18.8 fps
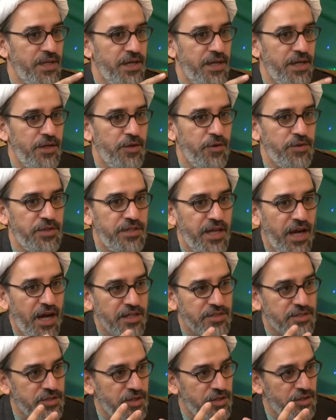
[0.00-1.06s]
You know, there are
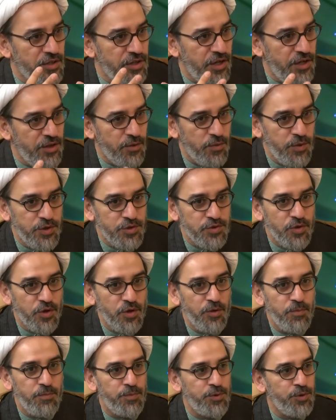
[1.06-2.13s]
certain
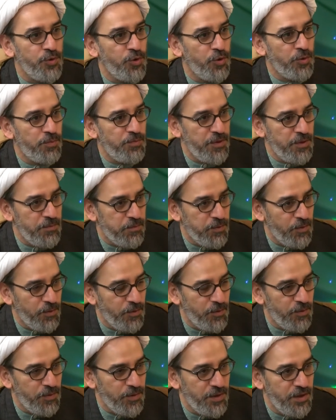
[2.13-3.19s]
individual pure
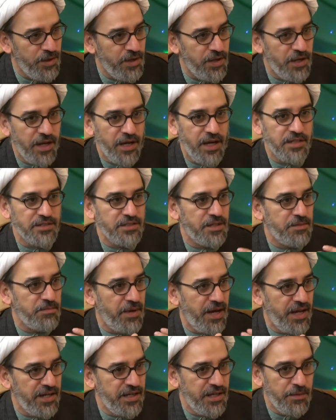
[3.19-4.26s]
people like Hazrat
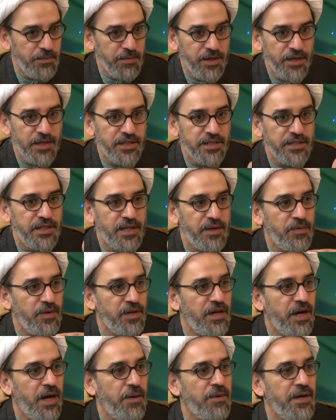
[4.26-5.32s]
Maryam, they will
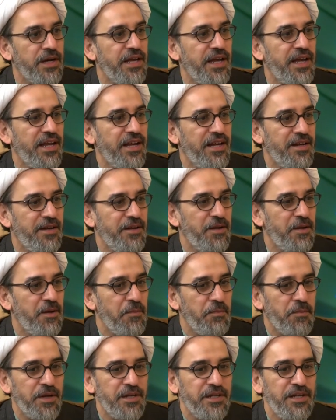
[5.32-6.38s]
come again,
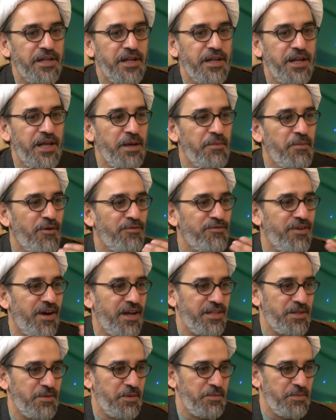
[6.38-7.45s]
but in the name of
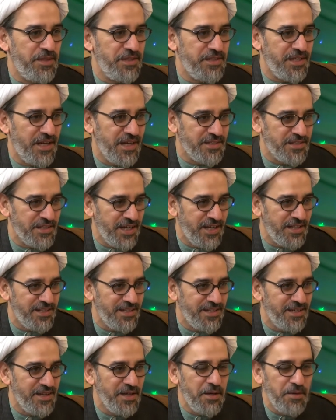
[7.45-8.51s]
Fatima bint Asad,
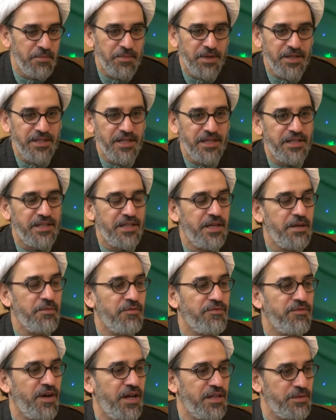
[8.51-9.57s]
by the name of
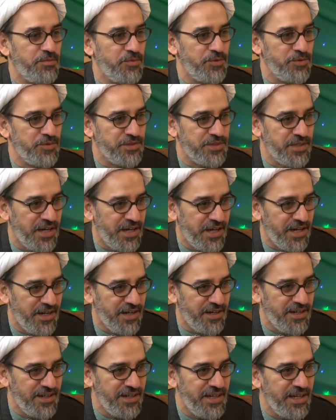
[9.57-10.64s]
Fatima to
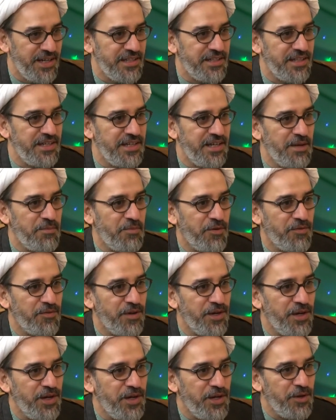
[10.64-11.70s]
Zahra, in the name of,
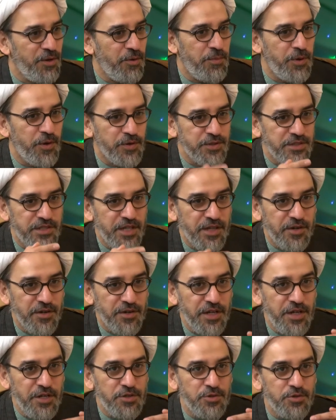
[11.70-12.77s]
you know, because they
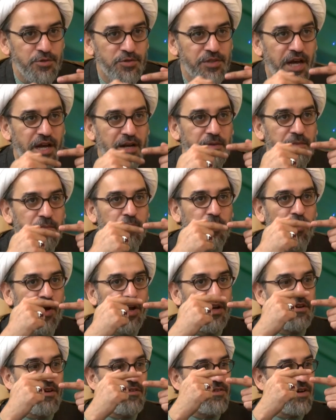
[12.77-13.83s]
reach to that
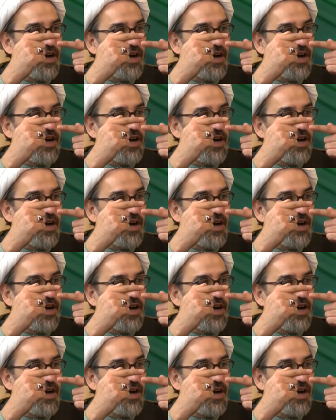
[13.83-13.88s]
point of